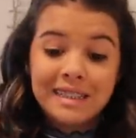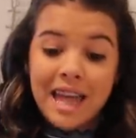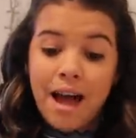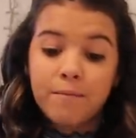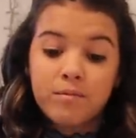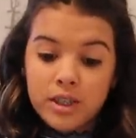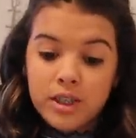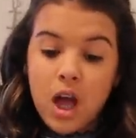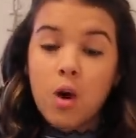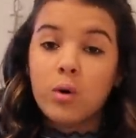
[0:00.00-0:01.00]
Yeah.
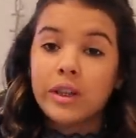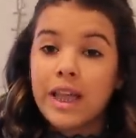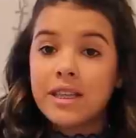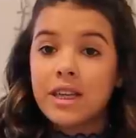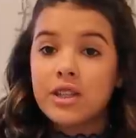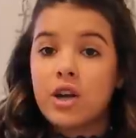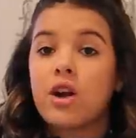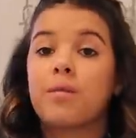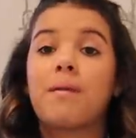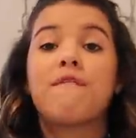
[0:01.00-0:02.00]
So let's get
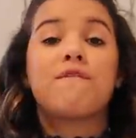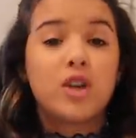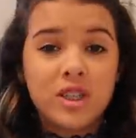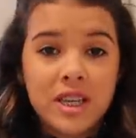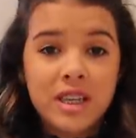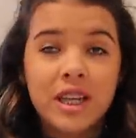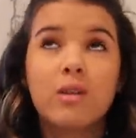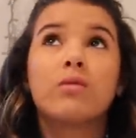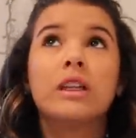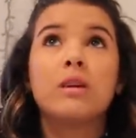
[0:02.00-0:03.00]
started. My first thing that I
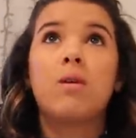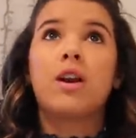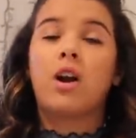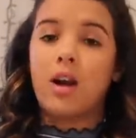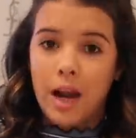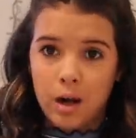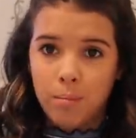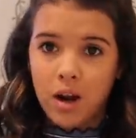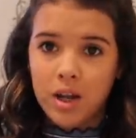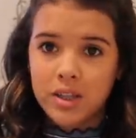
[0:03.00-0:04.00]
really want are
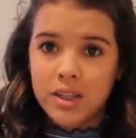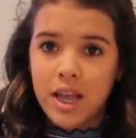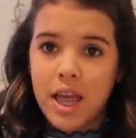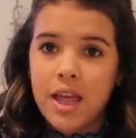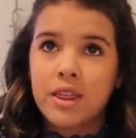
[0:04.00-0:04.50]
AirPods.